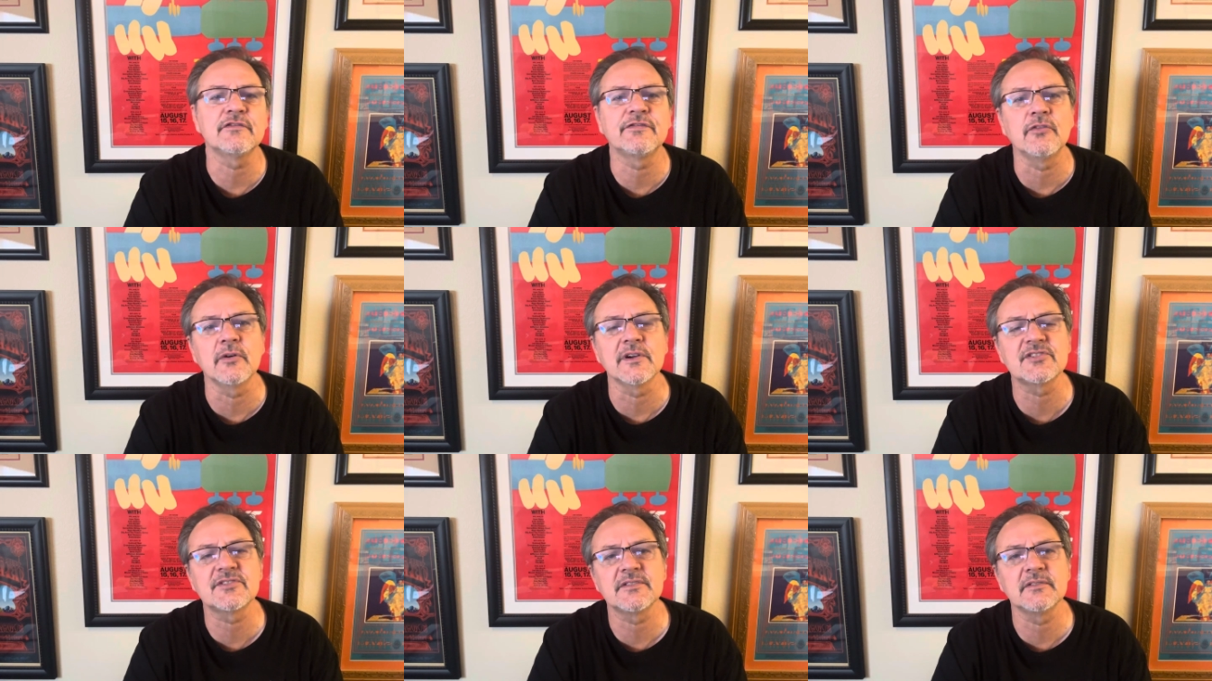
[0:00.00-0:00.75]

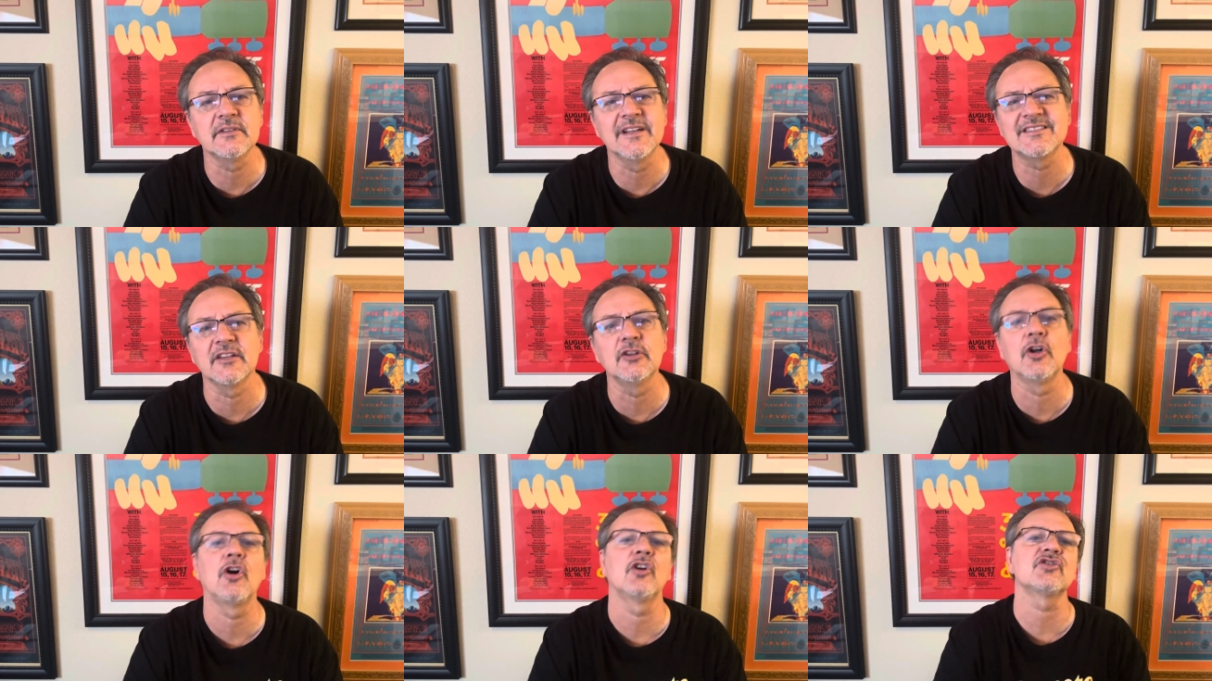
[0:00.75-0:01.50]
Forest. It's a
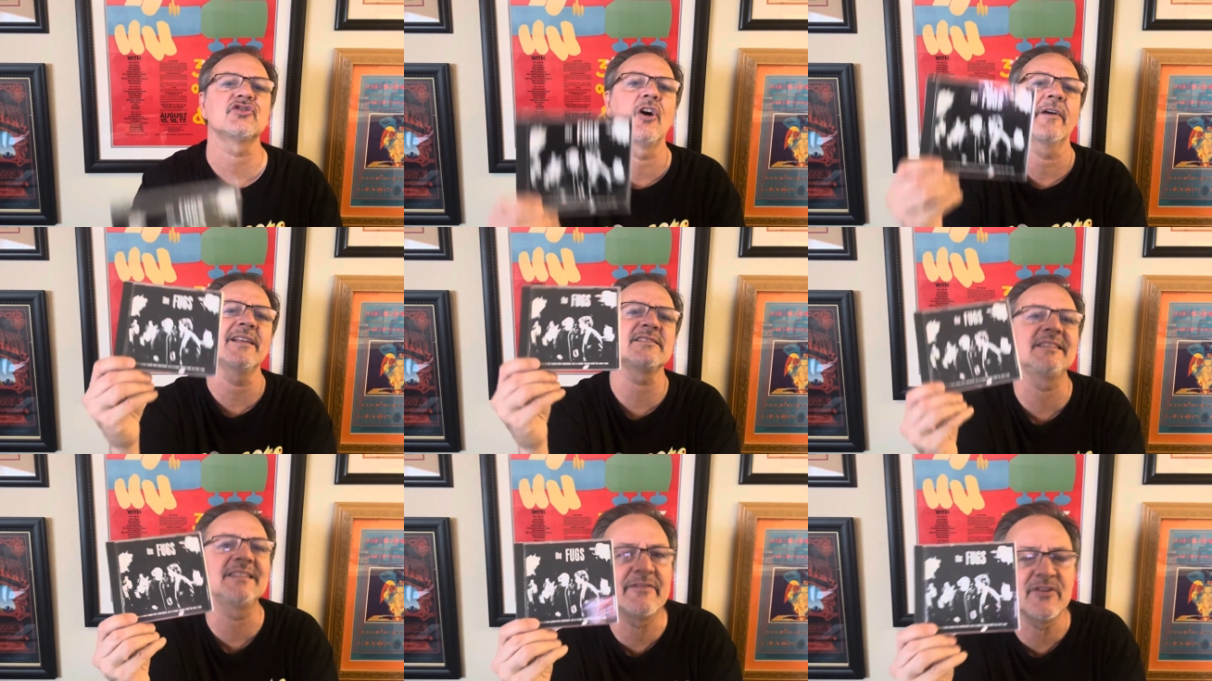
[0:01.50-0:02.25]
long song. That's
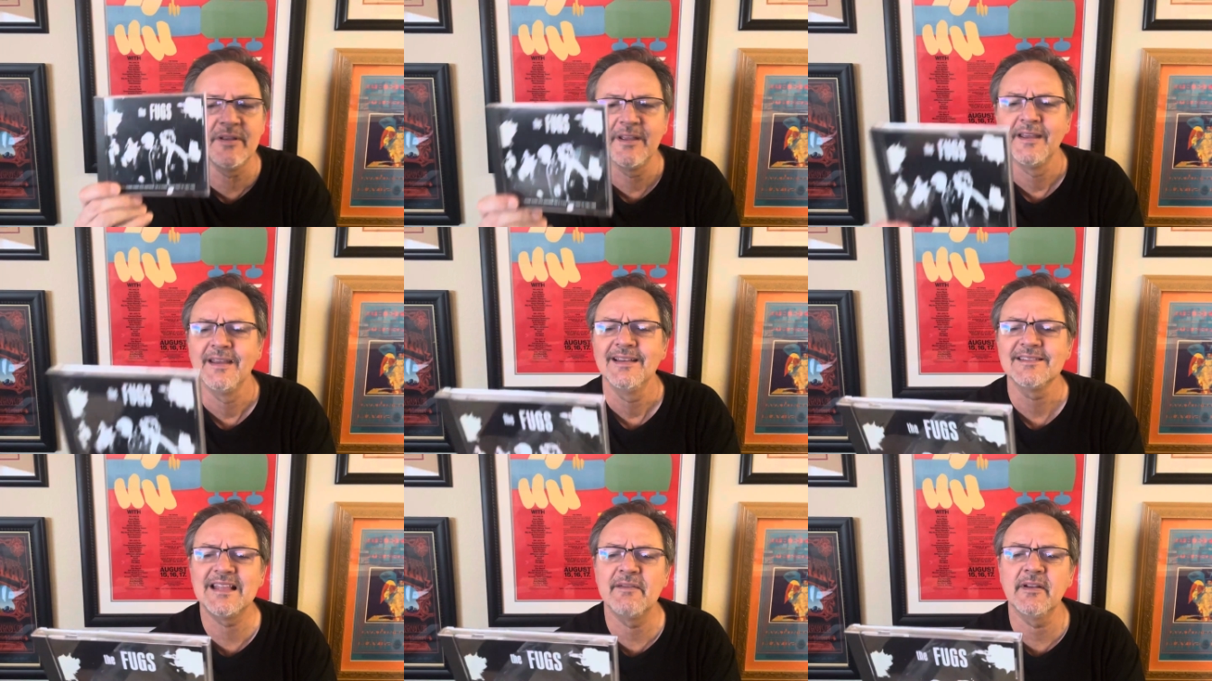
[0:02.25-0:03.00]
11
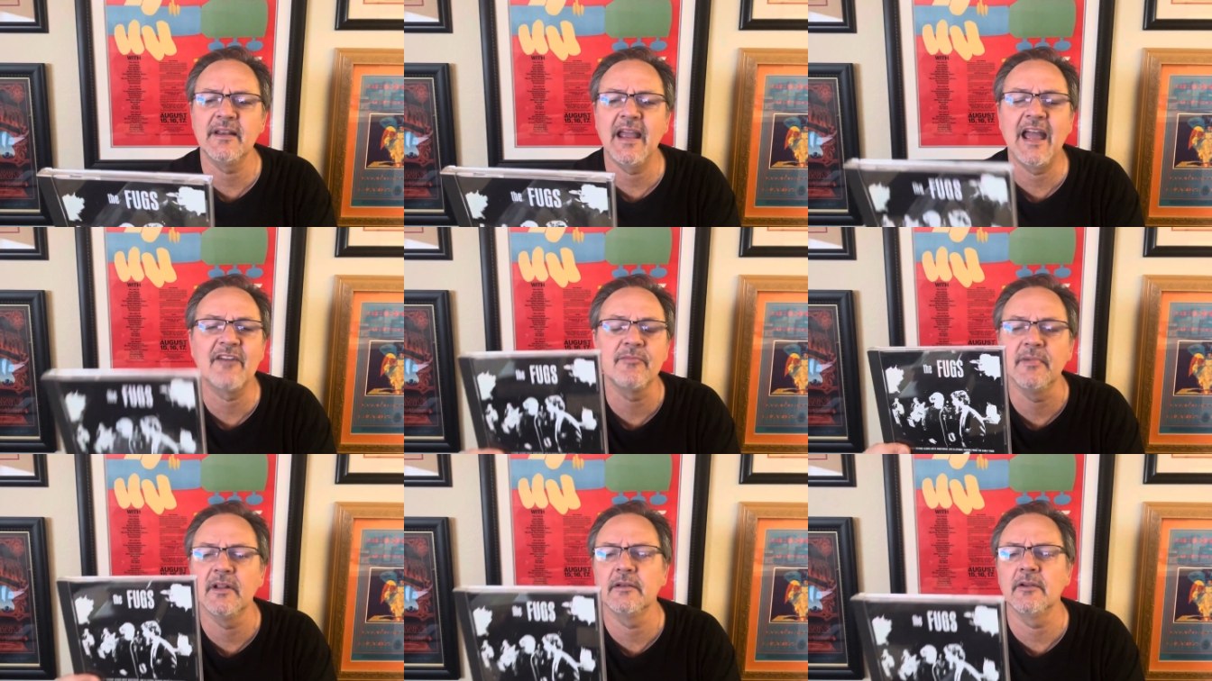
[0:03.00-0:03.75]
and a half
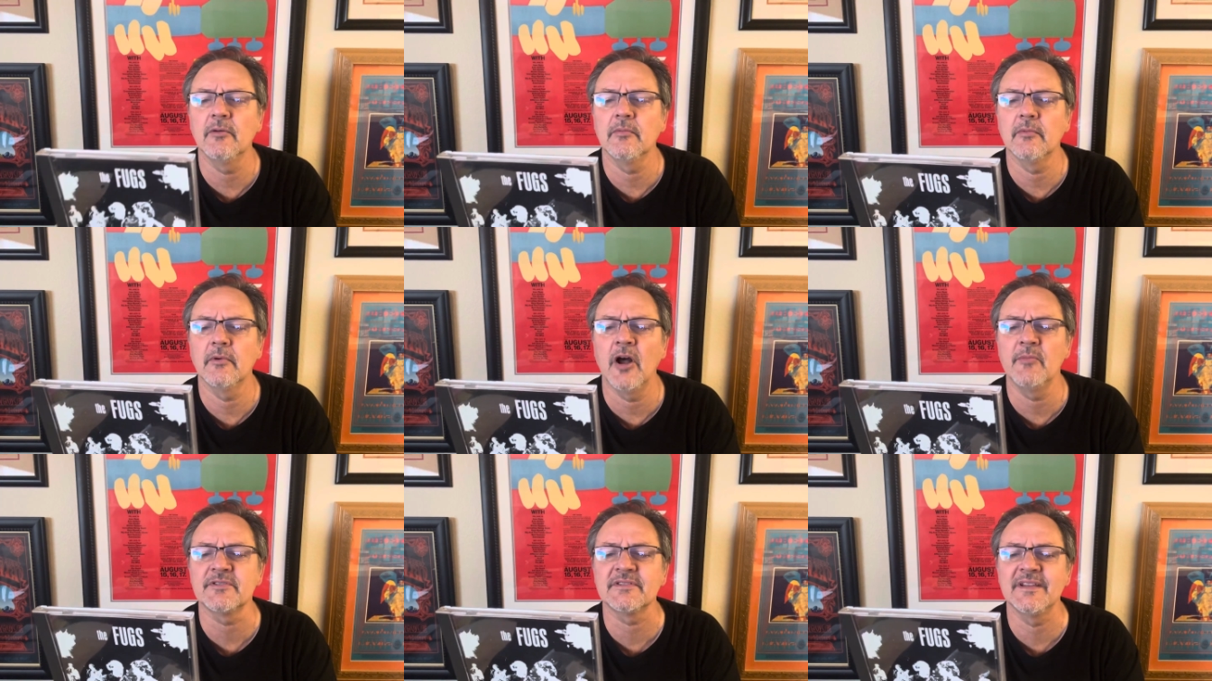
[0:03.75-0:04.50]
minutes. No,
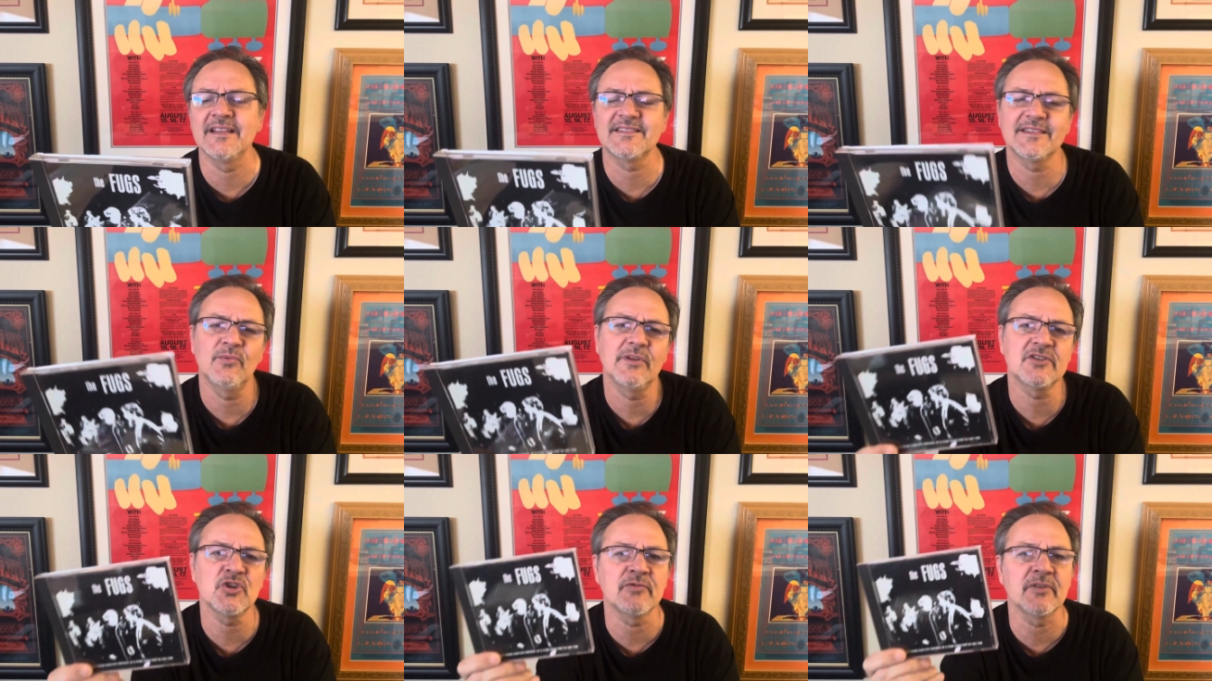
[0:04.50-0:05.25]
almost. It's
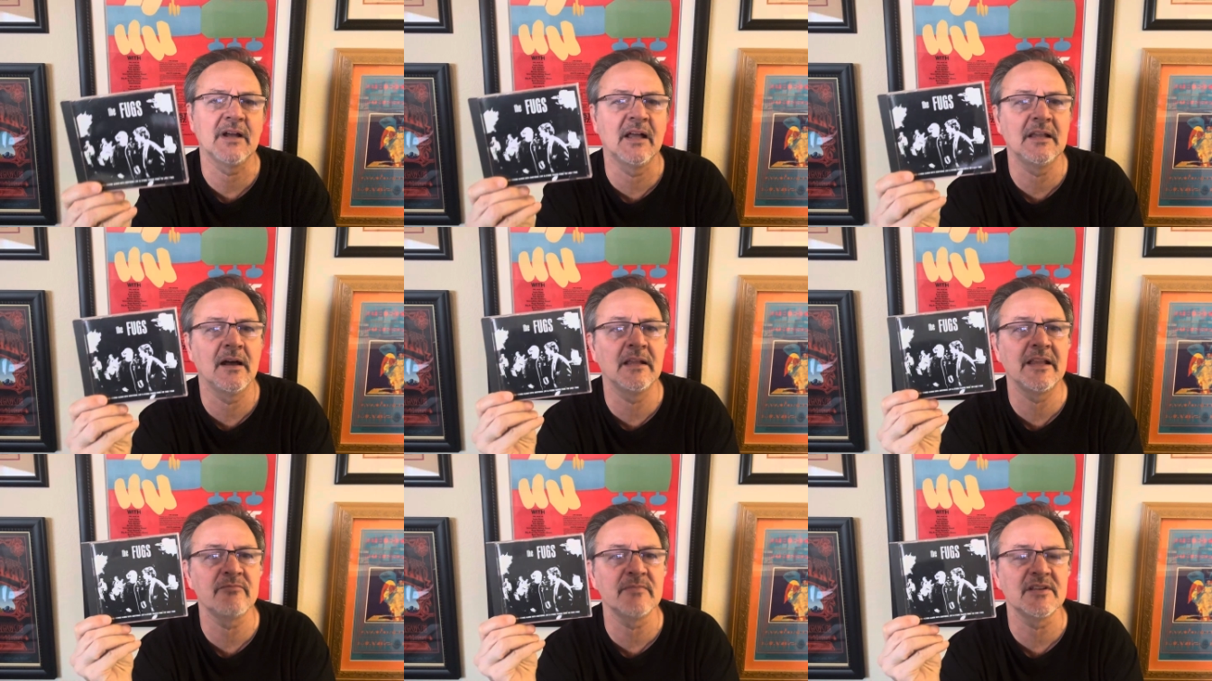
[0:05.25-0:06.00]
over
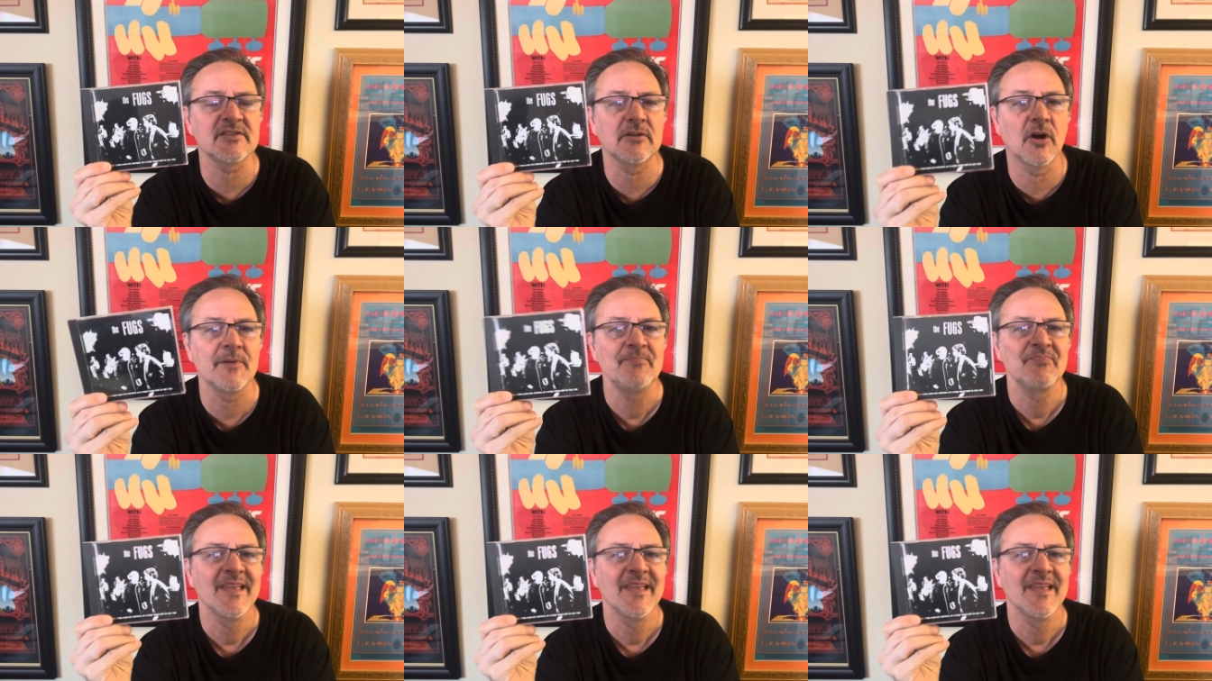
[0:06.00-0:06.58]
11 minutes long.